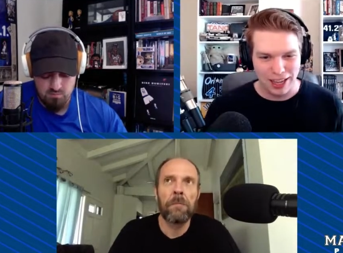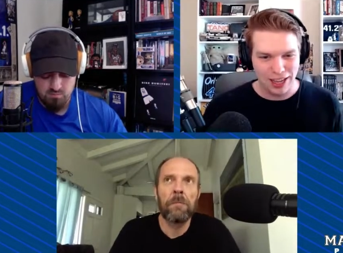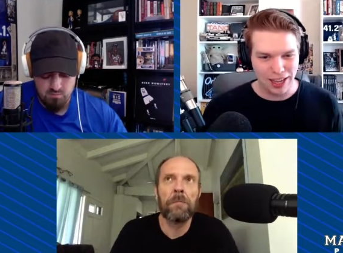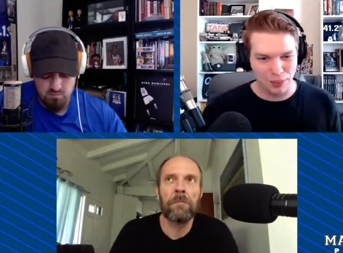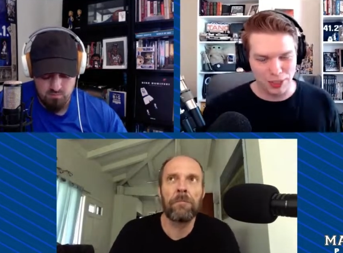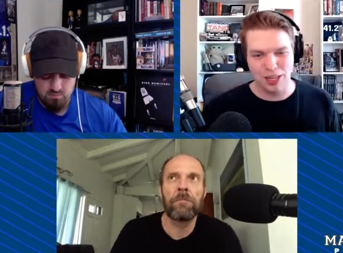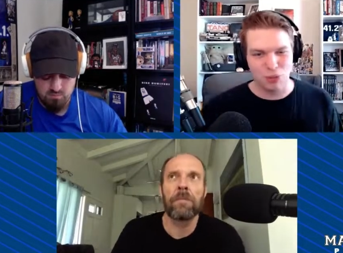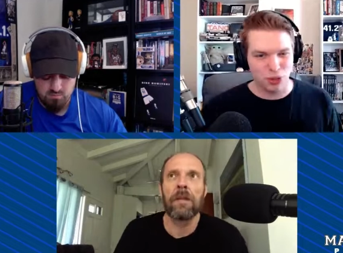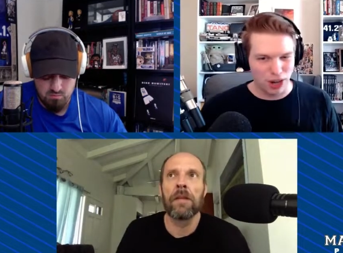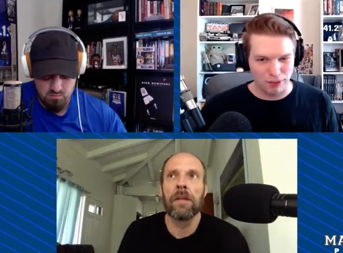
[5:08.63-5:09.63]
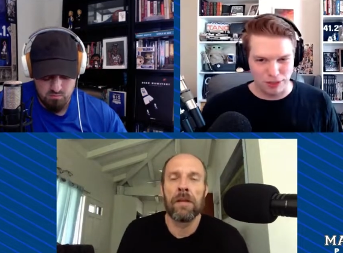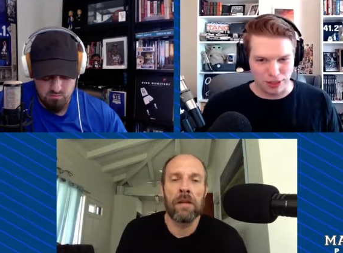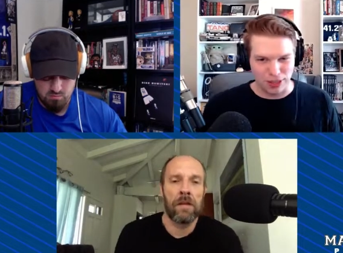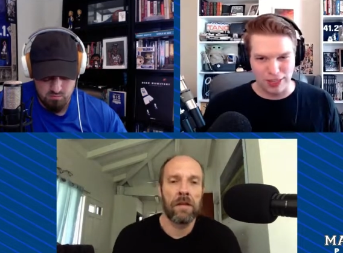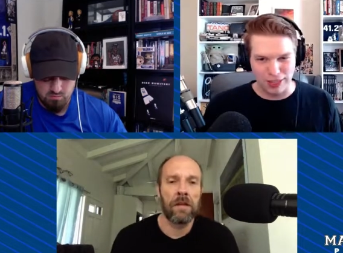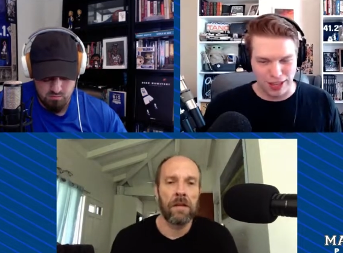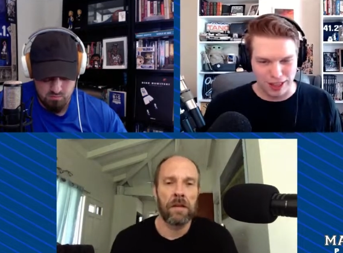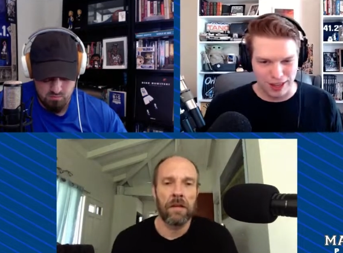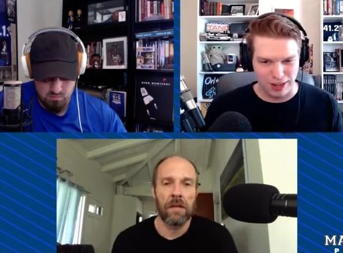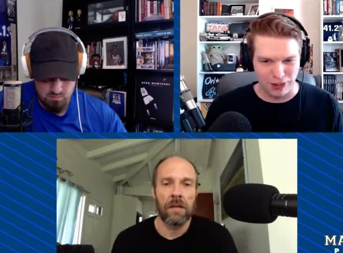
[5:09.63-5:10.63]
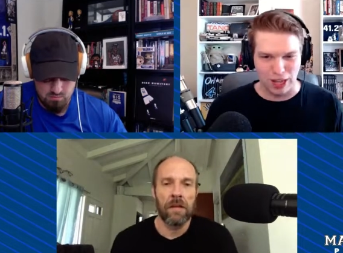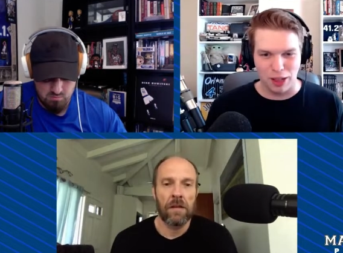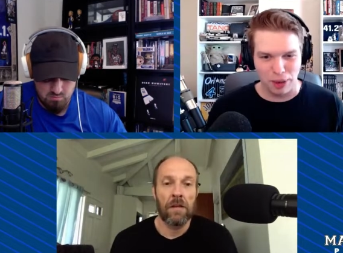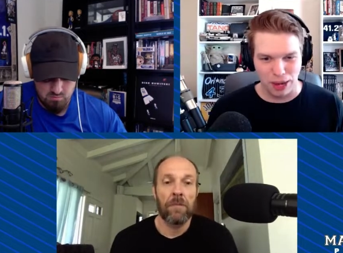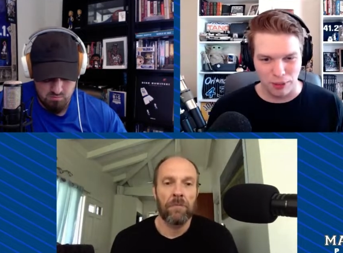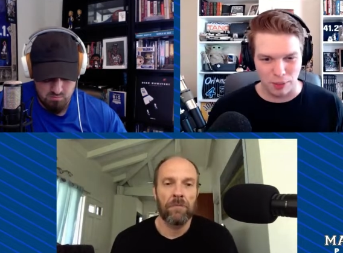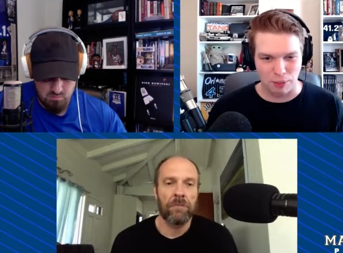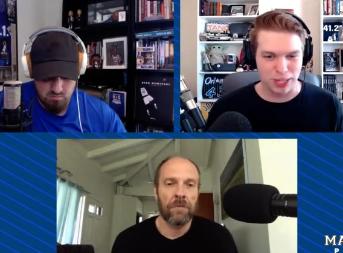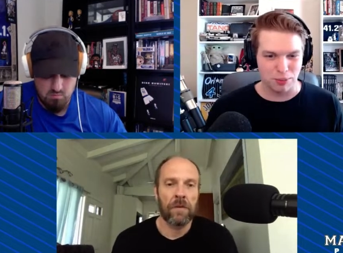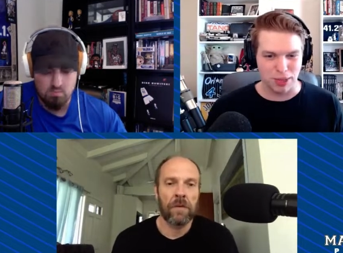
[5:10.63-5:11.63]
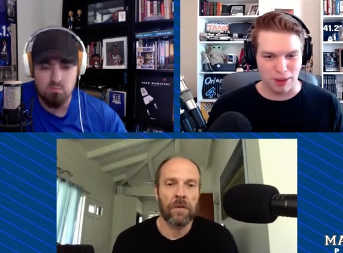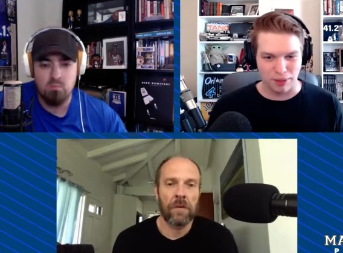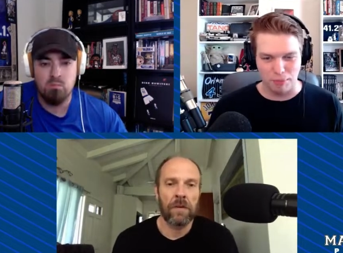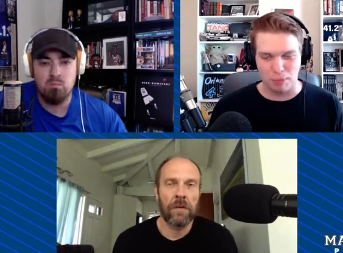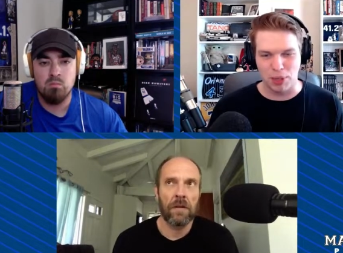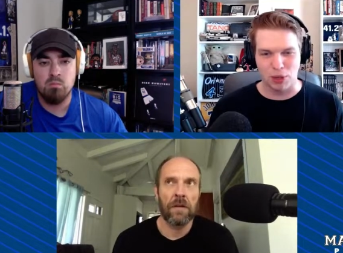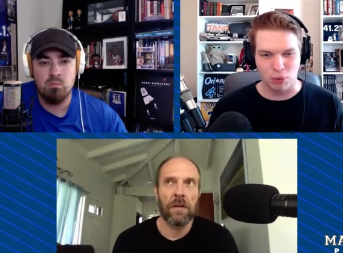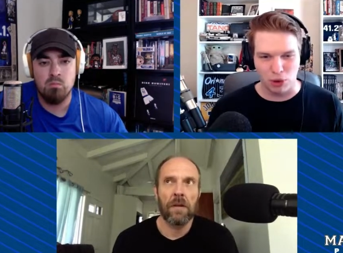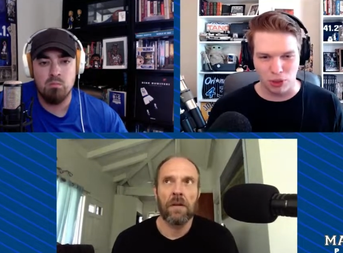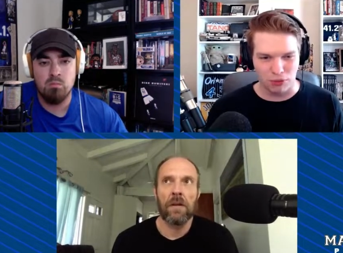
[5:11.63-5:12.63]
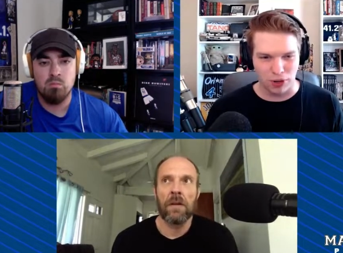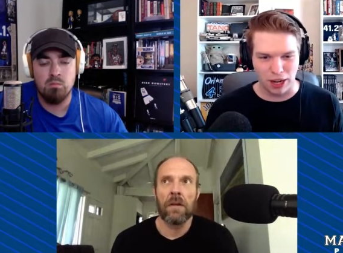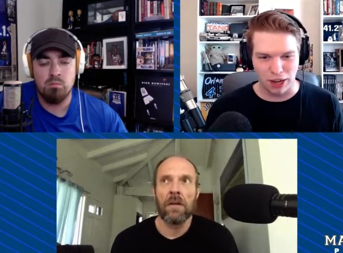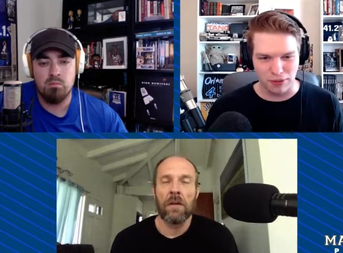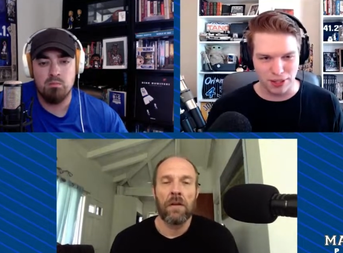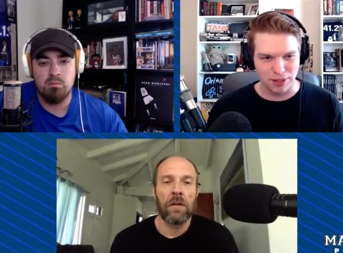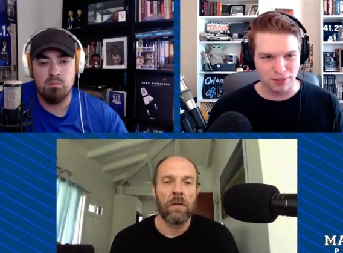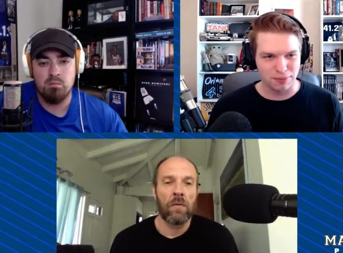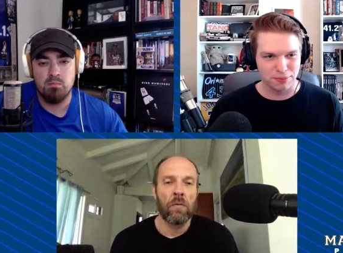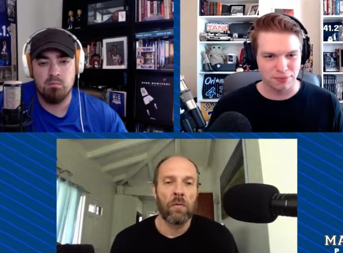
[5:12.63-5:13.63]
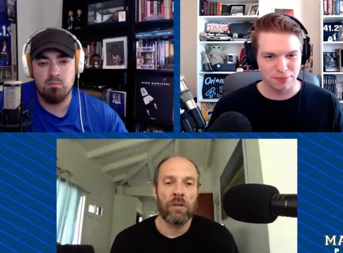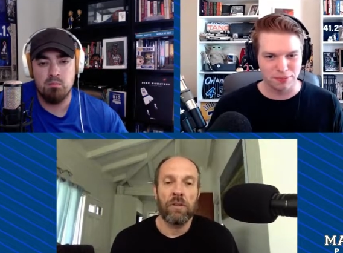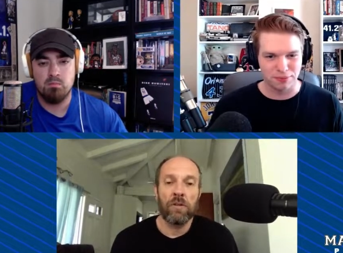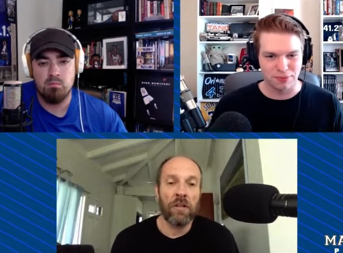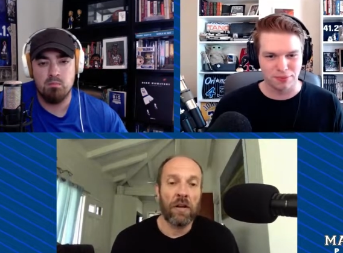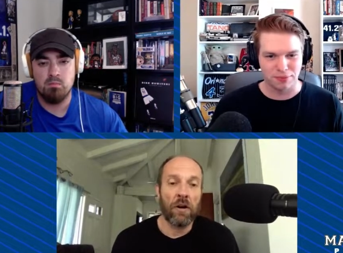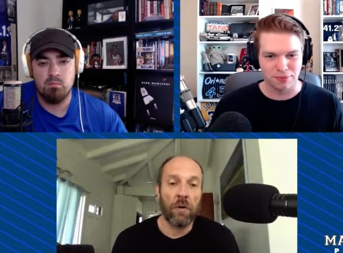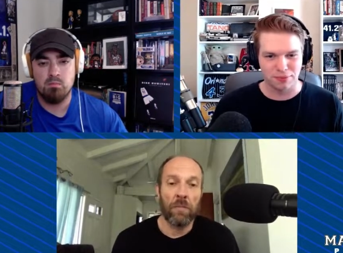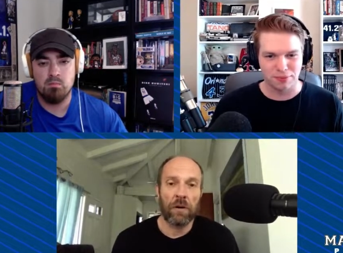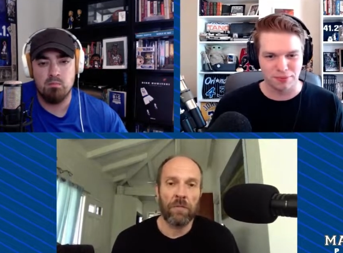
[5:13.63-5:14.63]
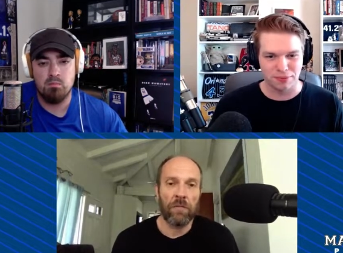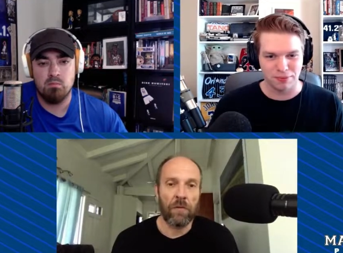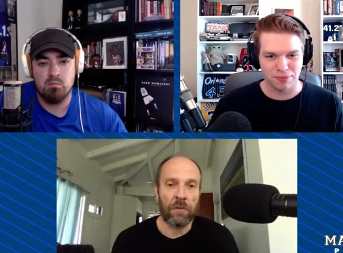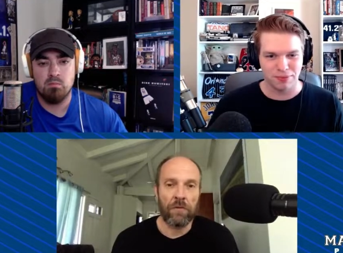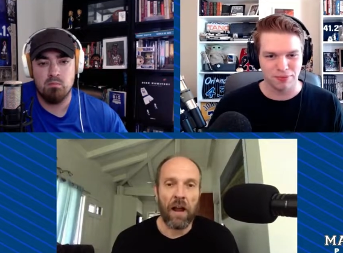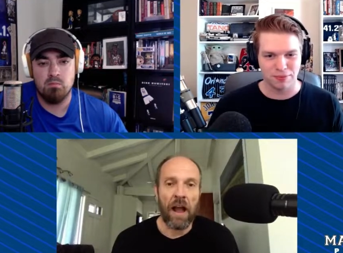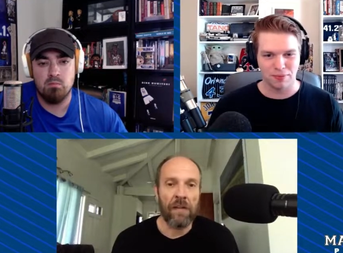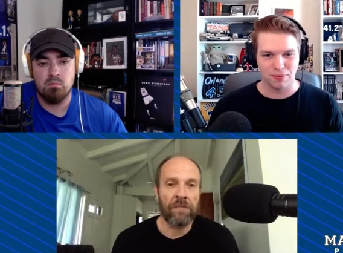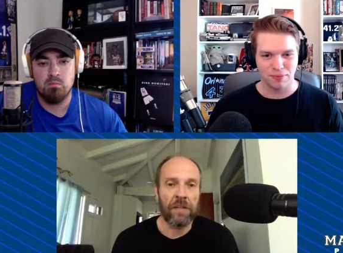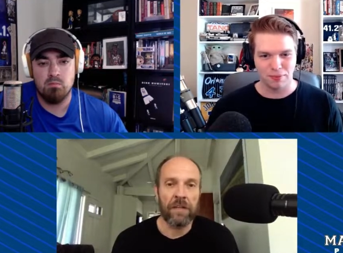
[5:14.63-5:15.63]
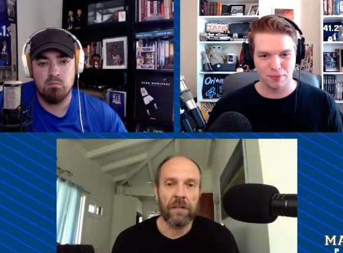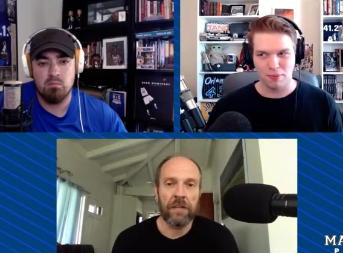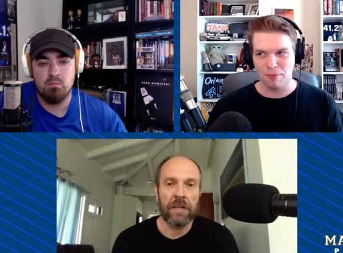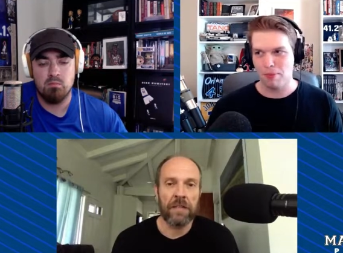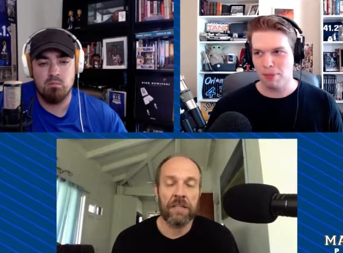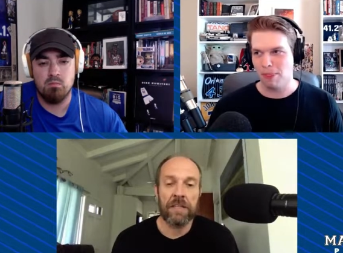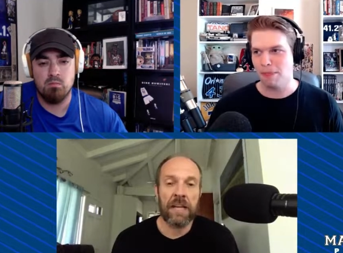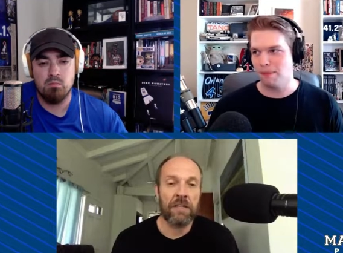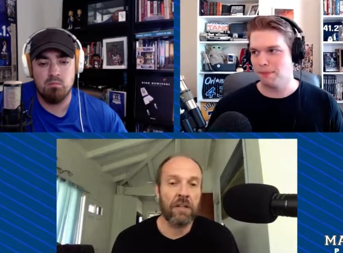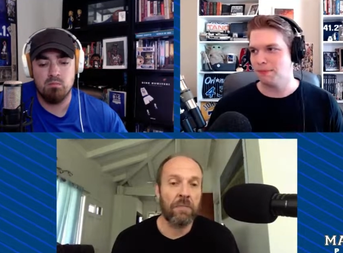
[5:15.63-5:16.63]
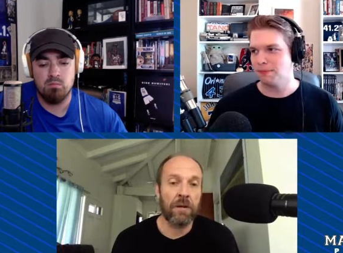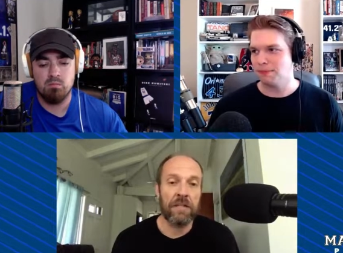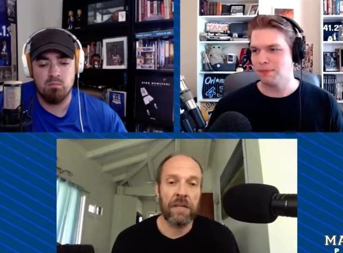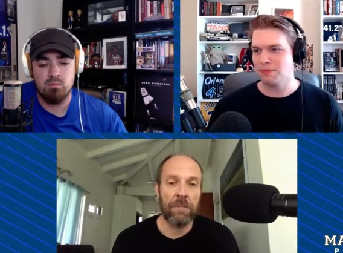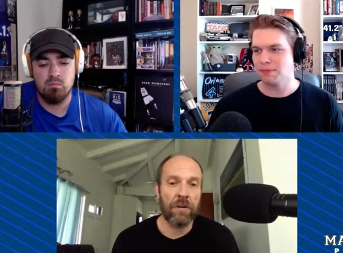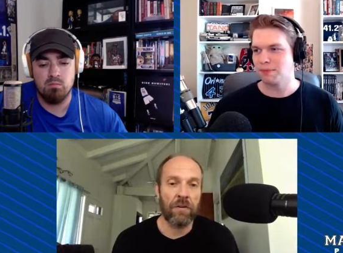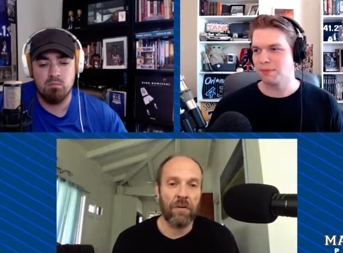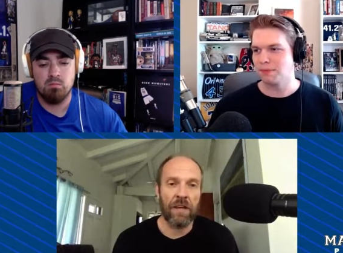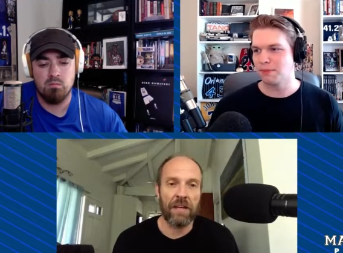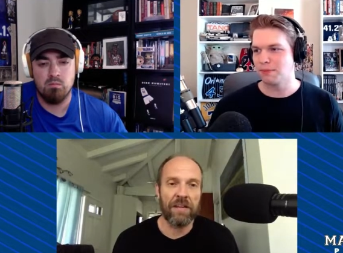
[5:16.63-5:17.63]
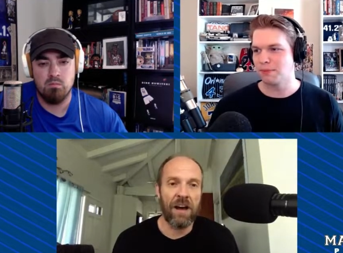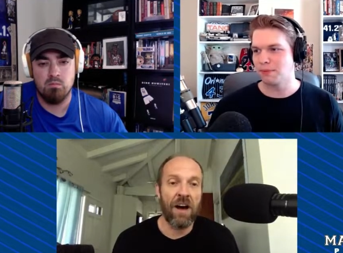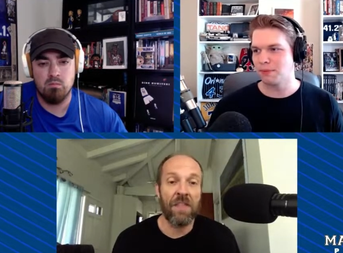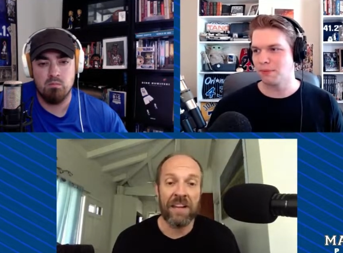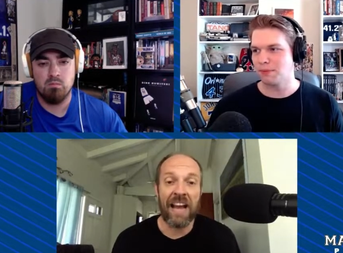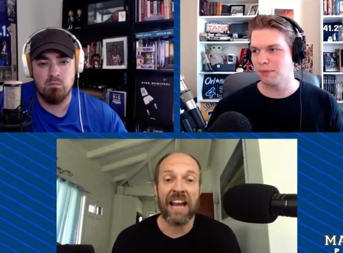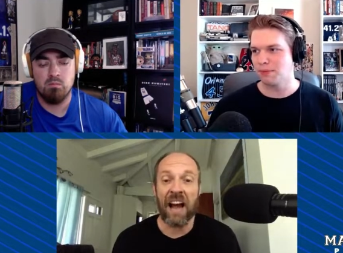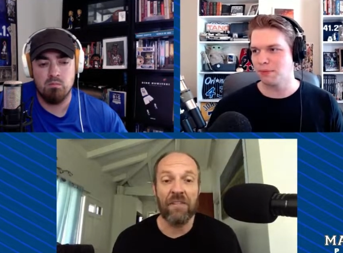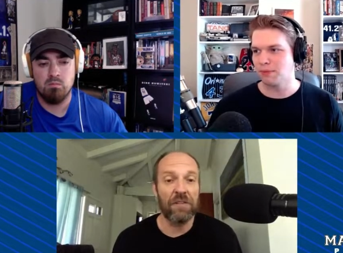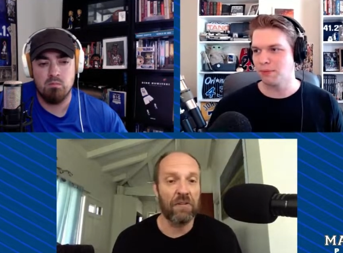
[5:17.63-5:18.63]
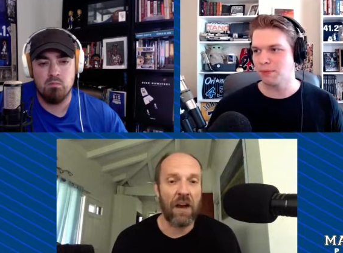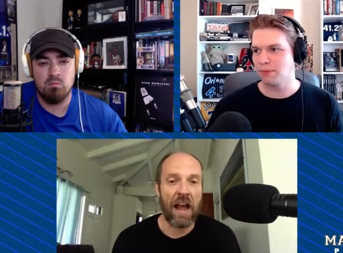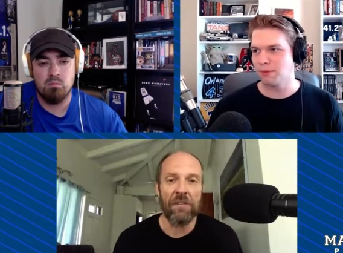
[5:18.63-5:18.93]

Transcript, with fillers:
Speaker 1: uh, what tipped you off to think that, that Haralaba was possibly having a bigger role in the front office?
Speaker 2: Well, you do a lot of homework before the draft, and it's it's actually pretty typical that uh, the night of the